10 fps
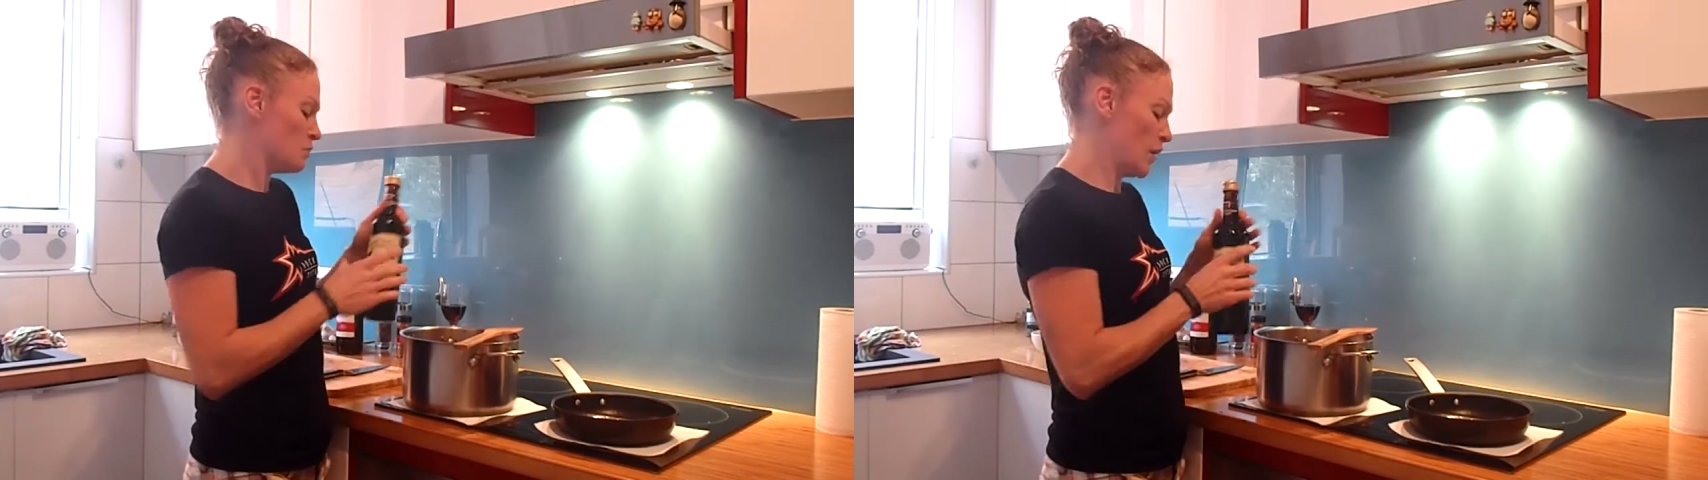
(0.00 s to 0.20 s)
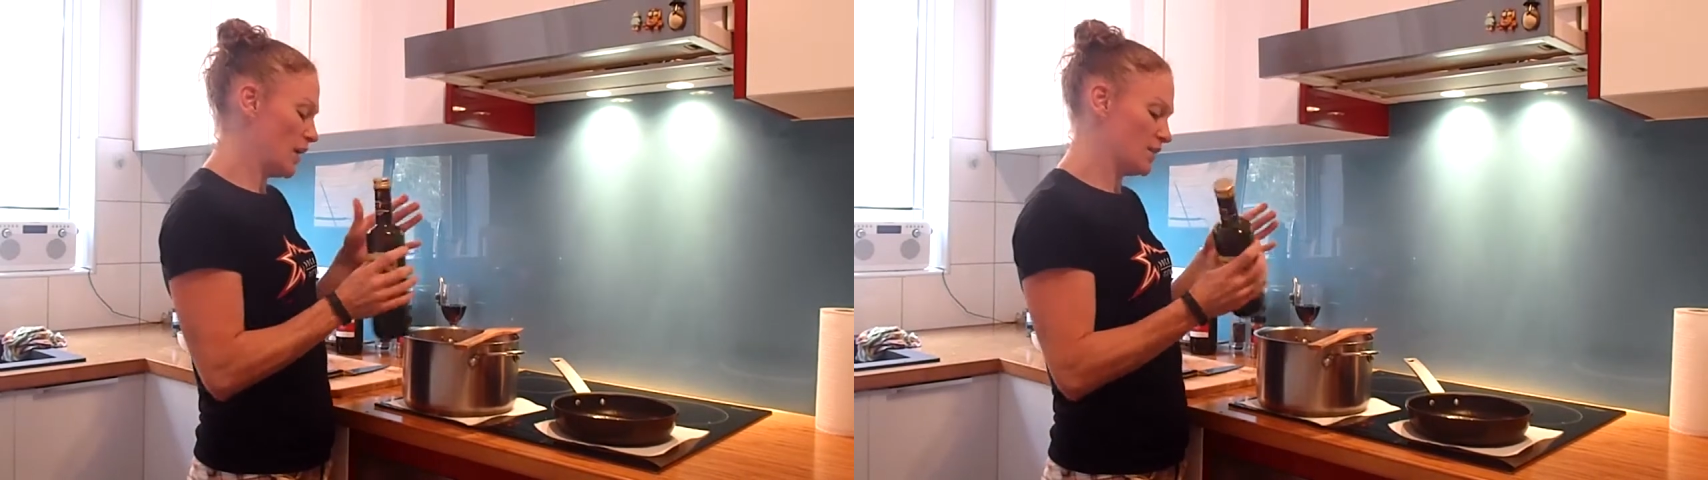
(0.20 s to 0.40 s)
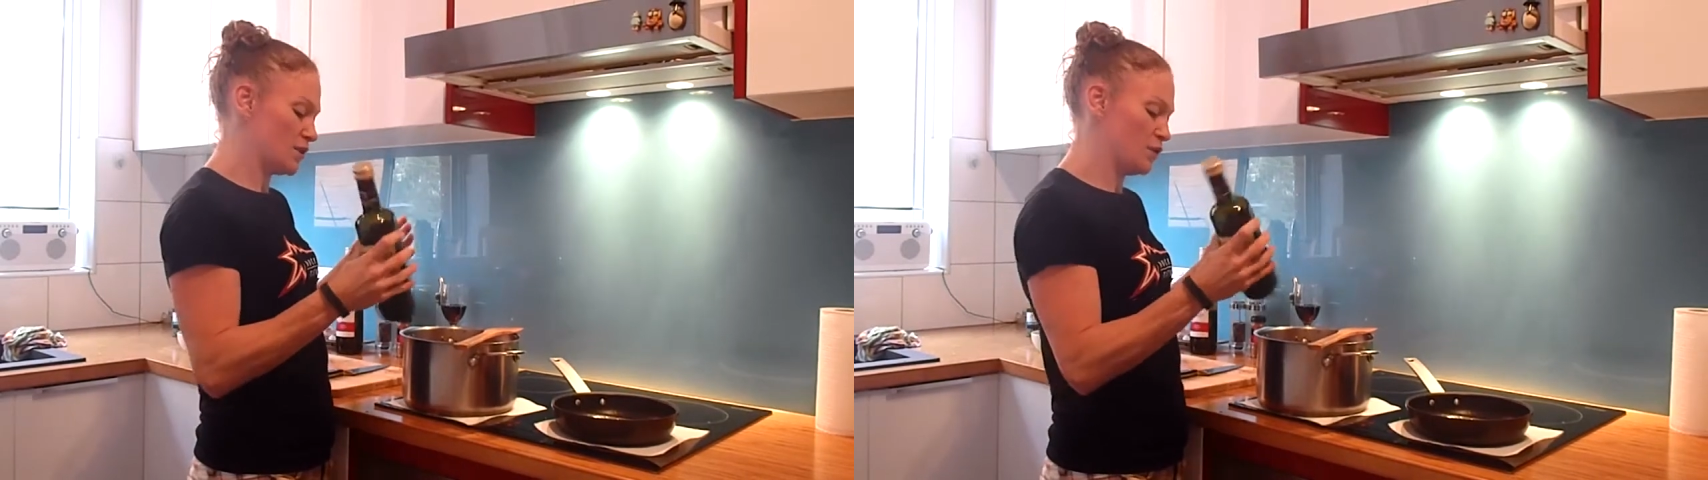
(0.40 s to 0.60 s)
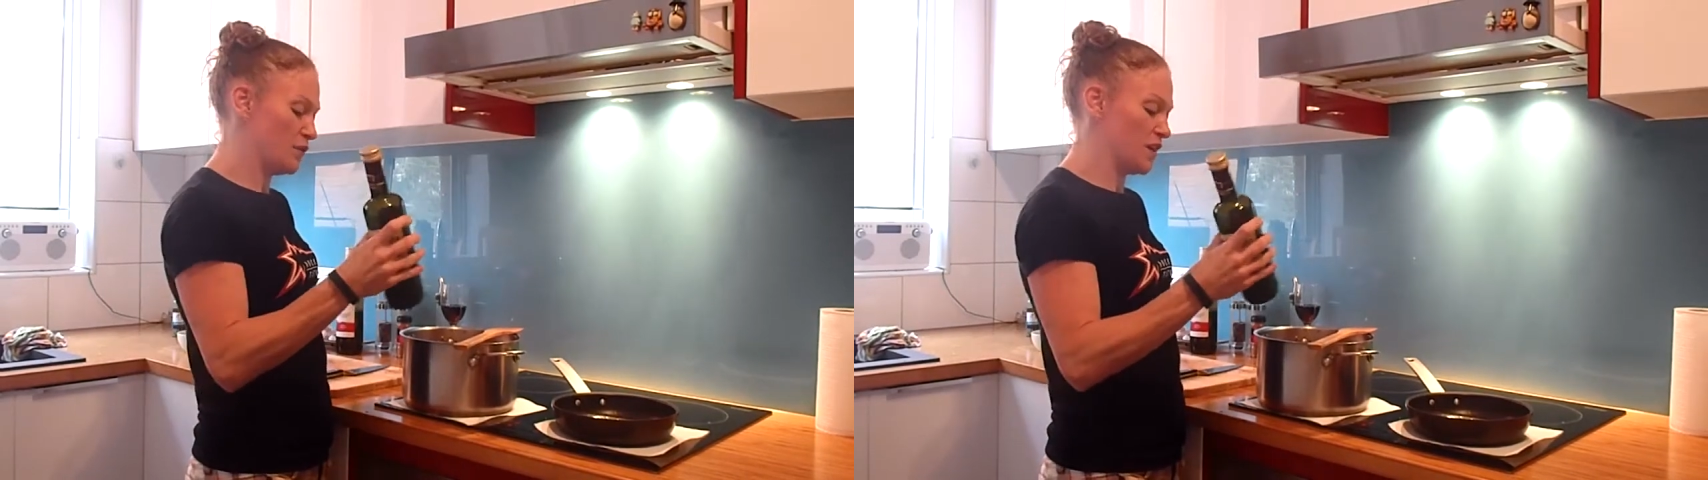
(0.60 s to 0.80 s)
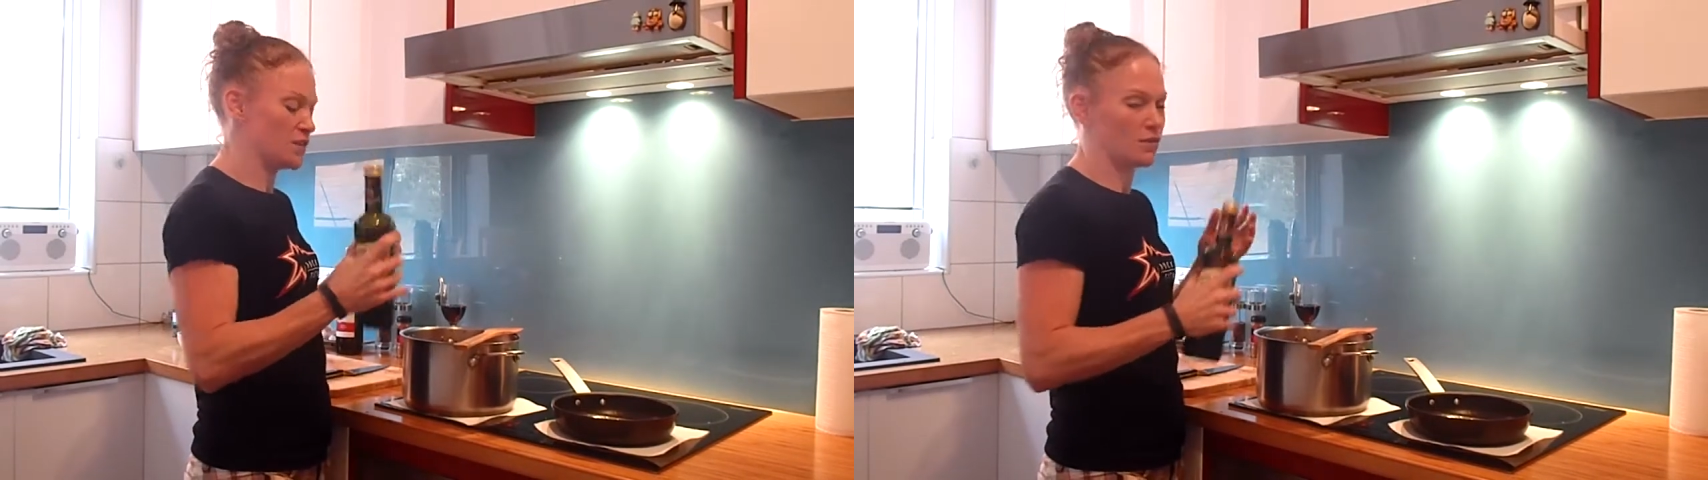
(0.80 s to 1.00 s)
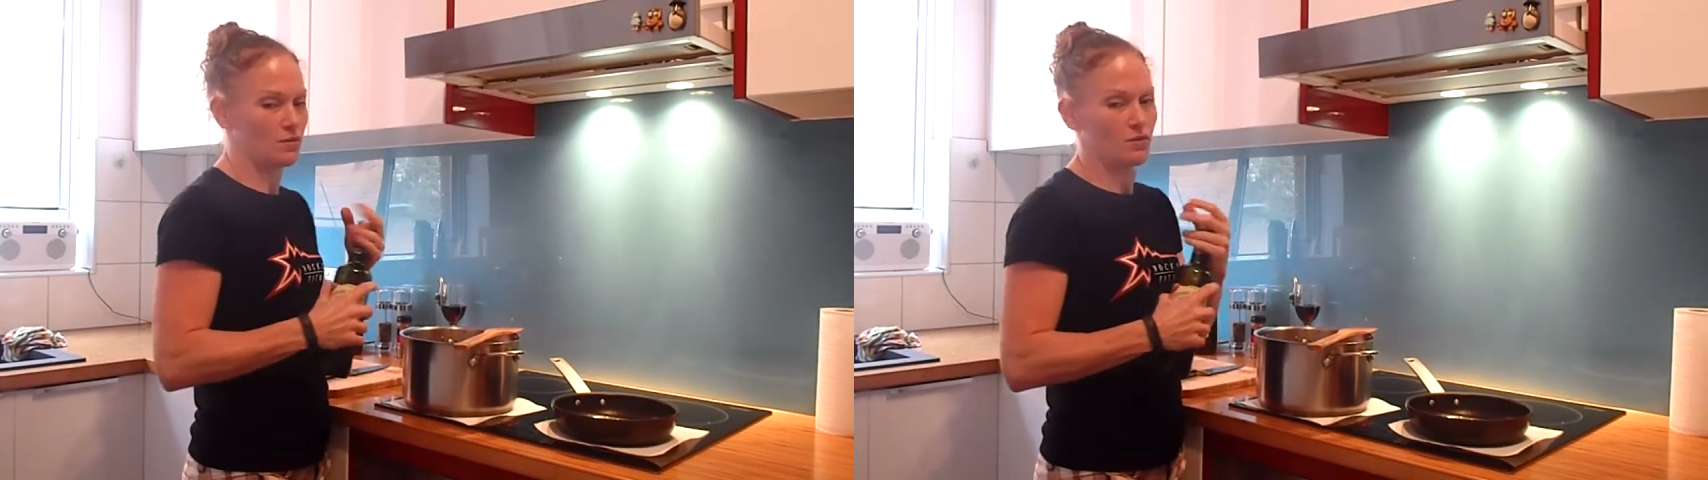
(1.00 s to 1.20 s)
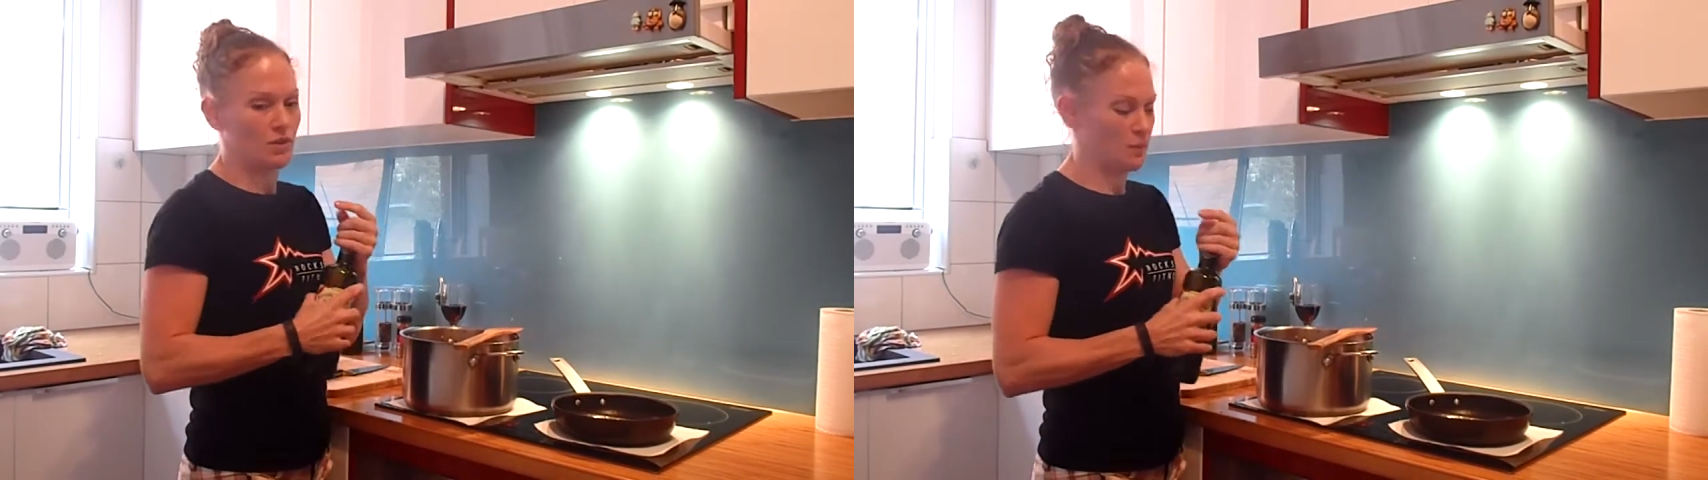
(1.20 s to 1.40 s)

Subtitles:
But so far so good,